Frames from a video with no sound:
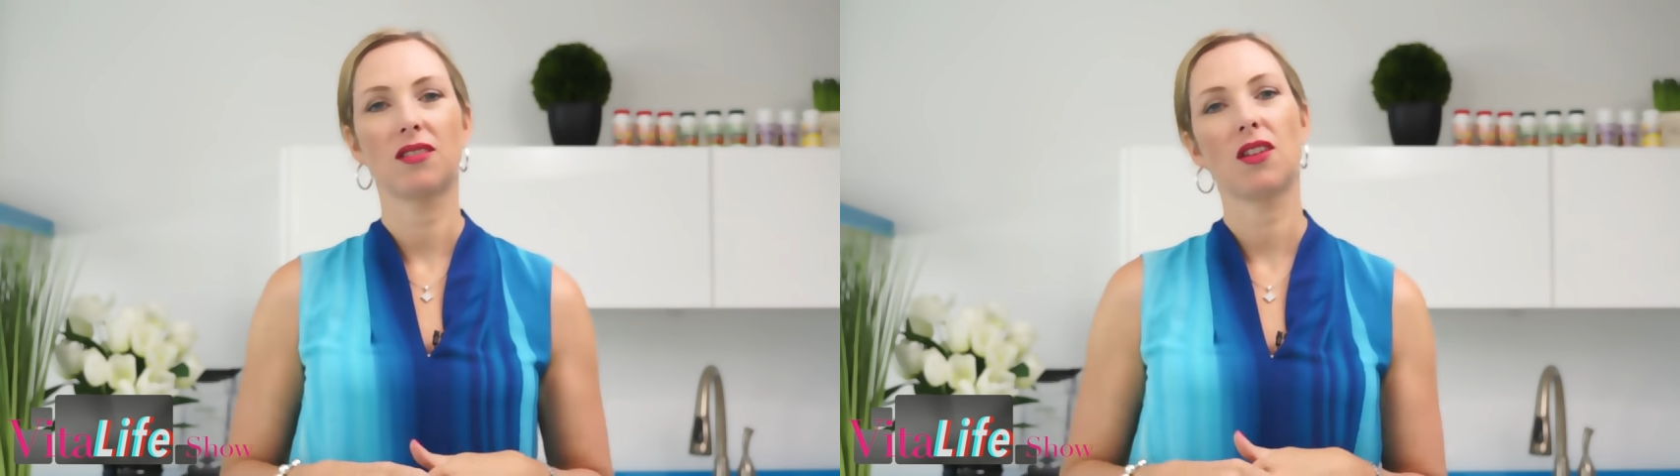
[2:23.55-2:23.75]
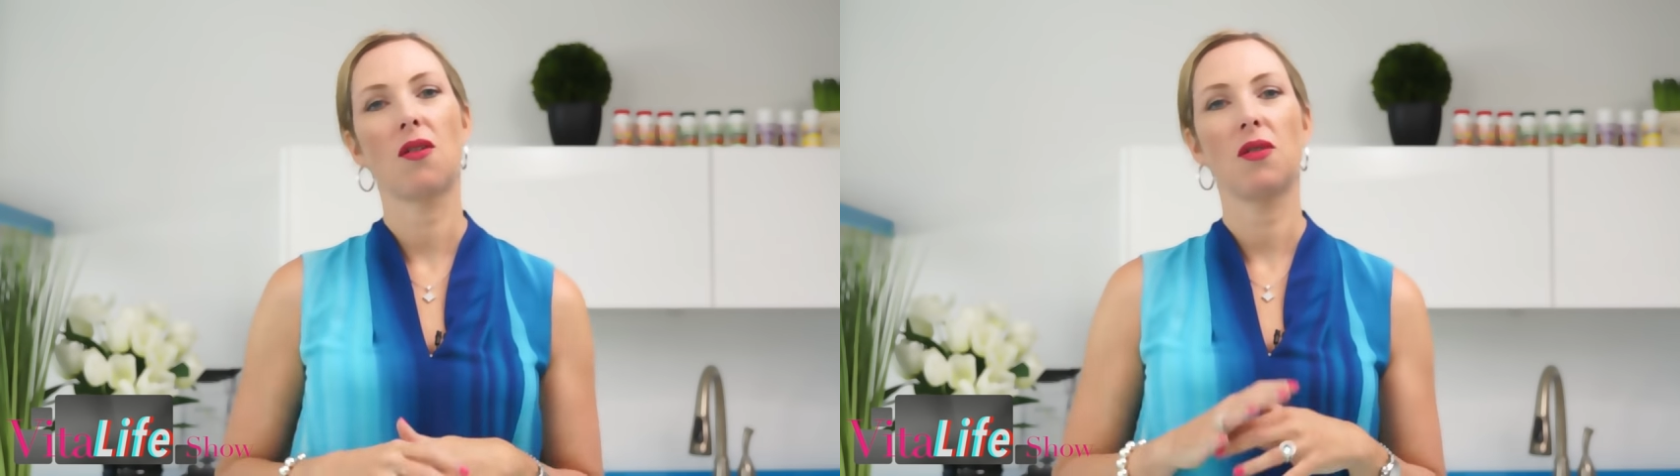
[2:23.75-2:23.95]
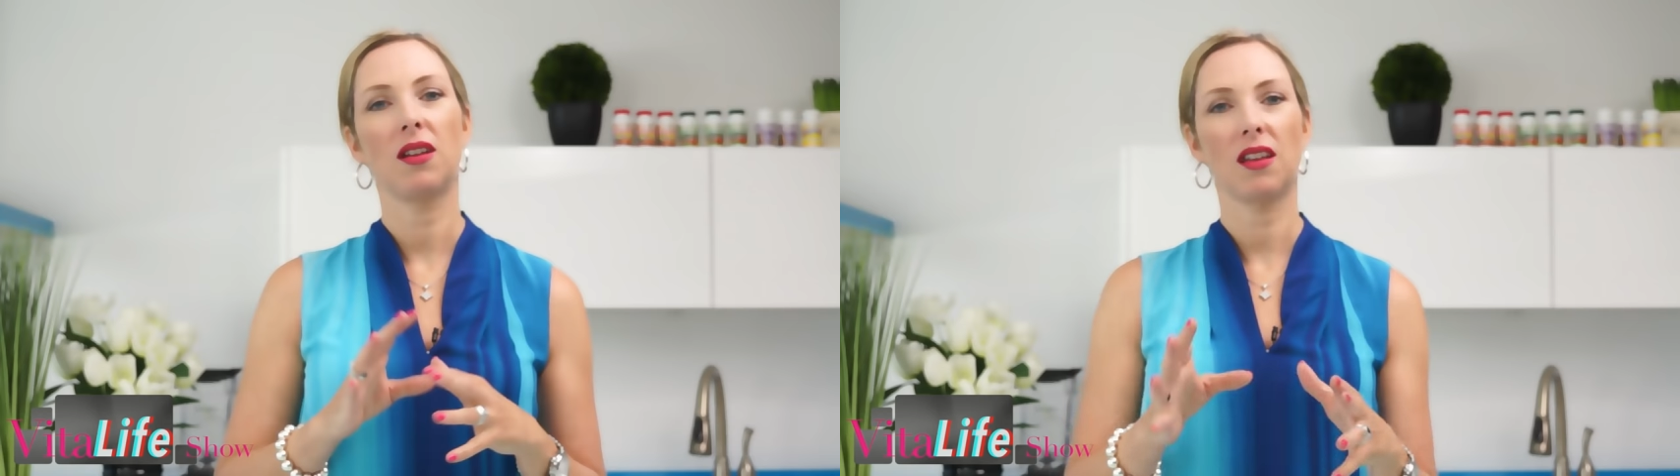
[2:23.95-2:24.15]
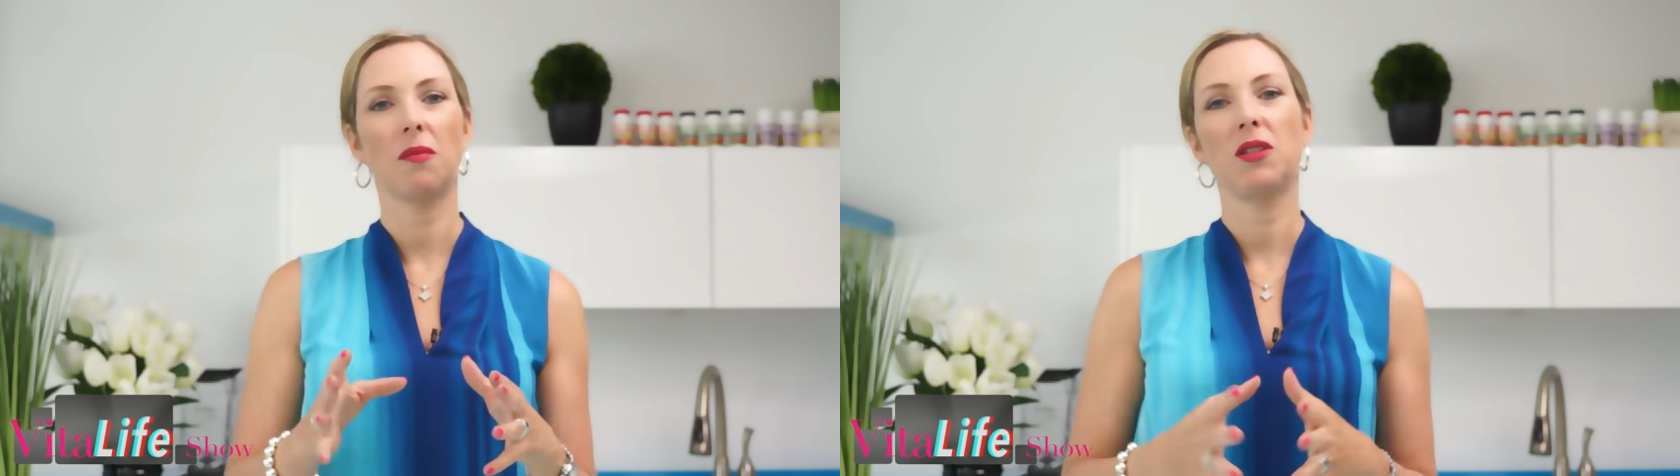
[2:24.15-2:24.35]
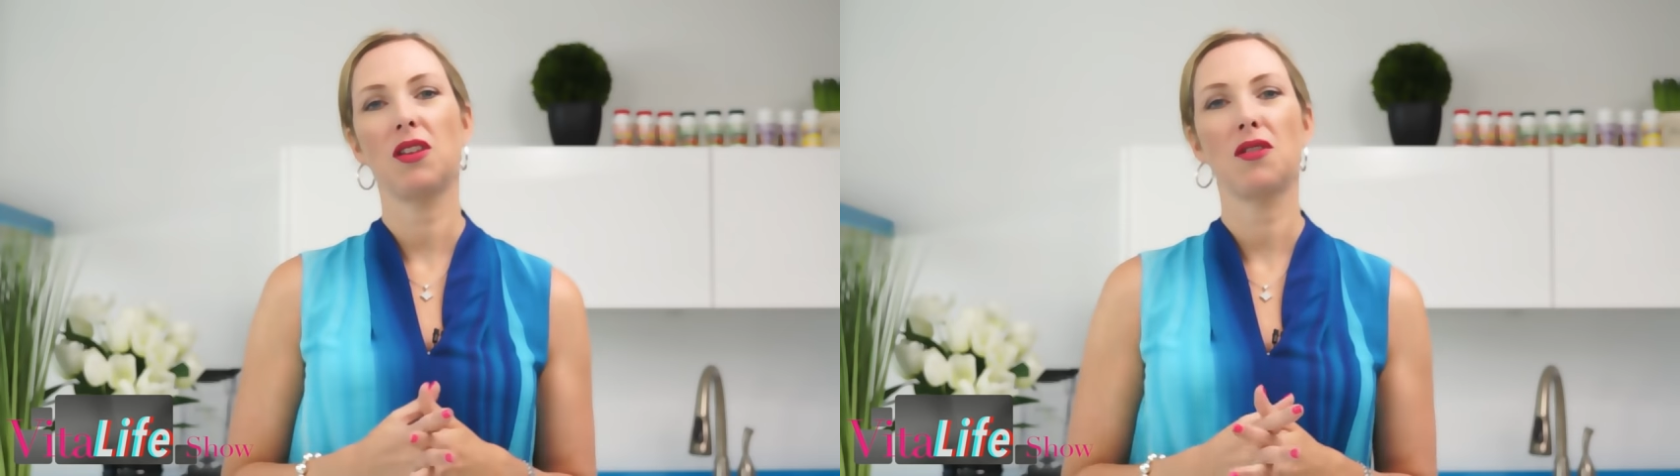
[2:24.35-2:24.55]
So it's
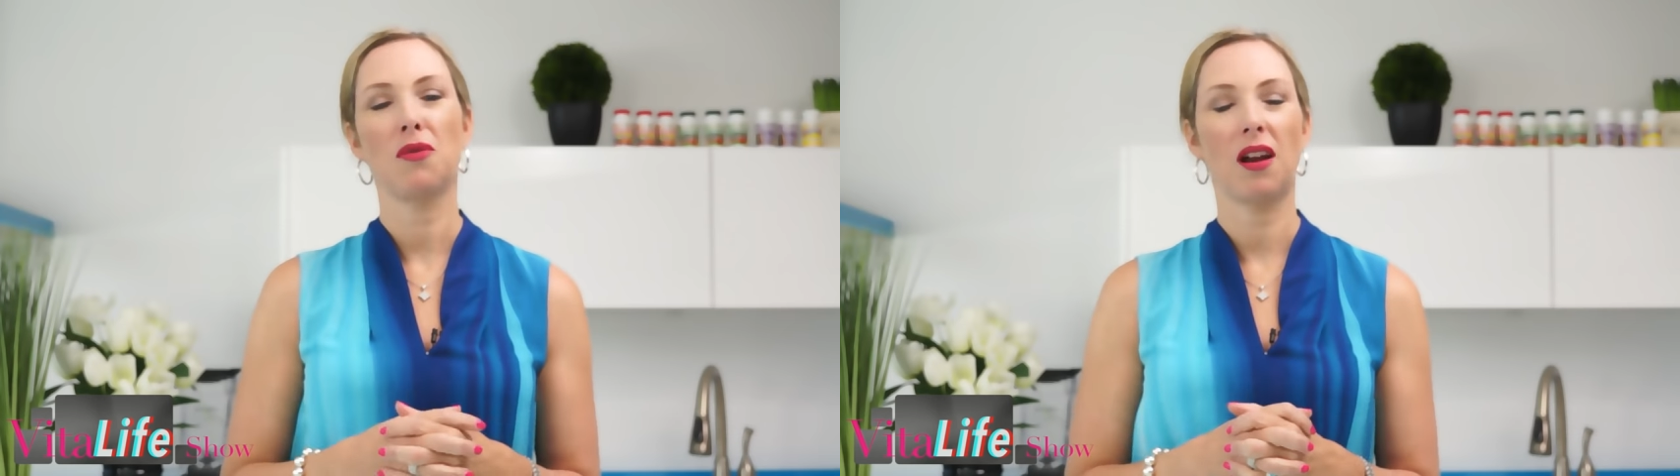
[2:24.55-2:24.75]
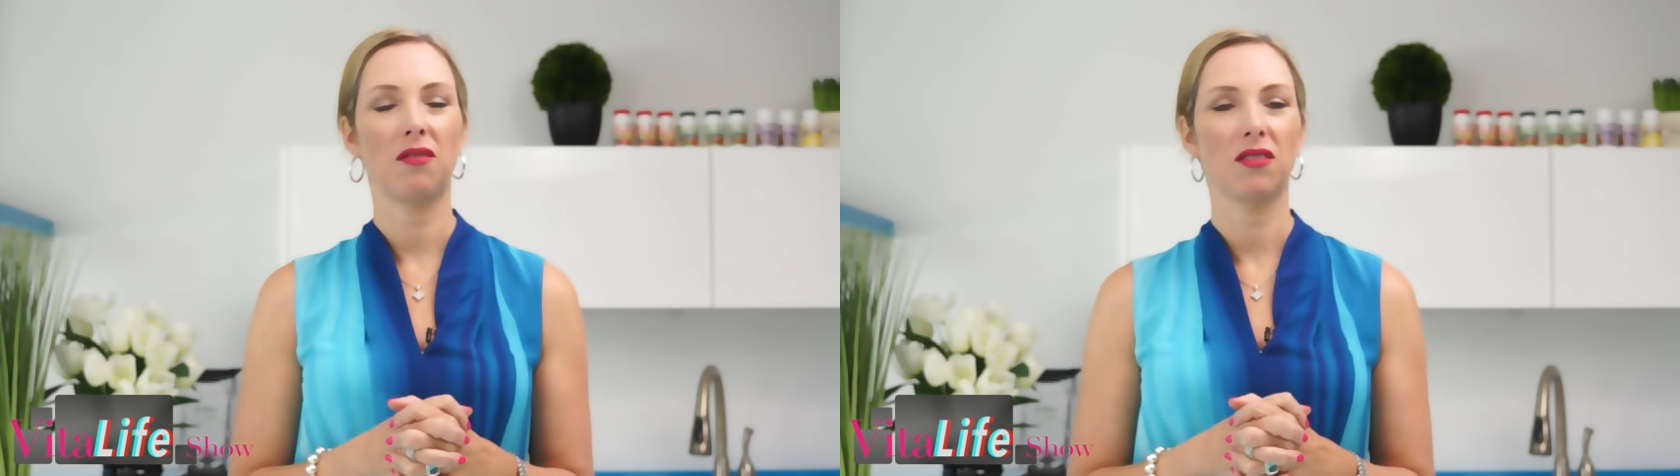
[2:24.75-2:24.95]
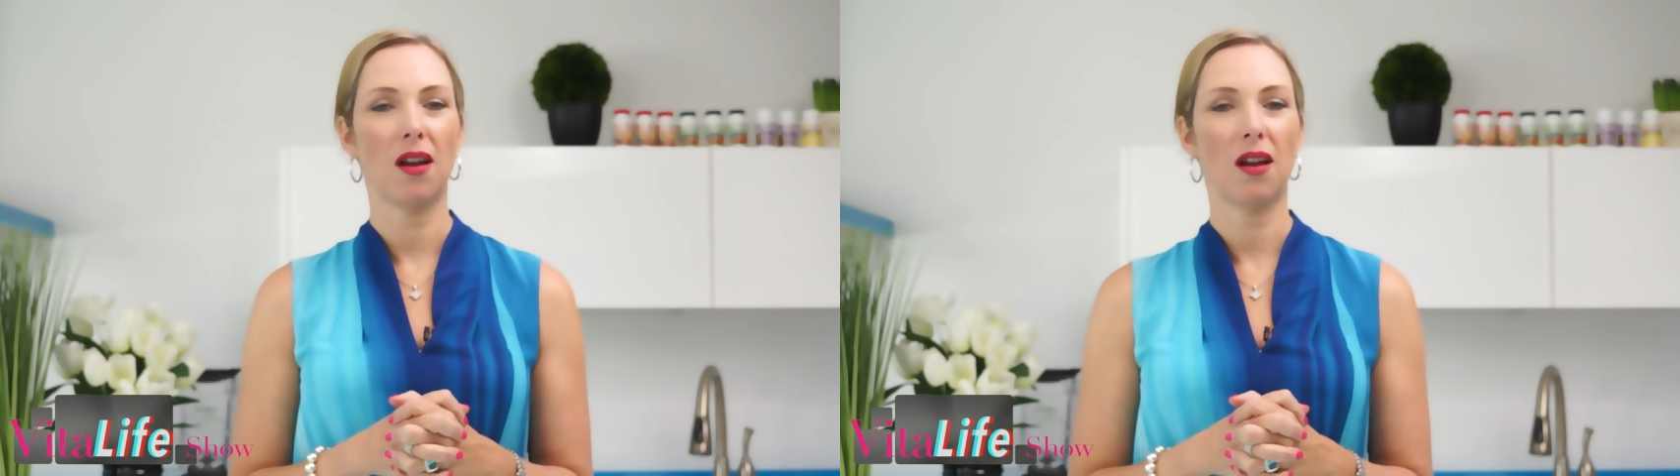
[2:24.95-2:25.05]
up to you, whatever's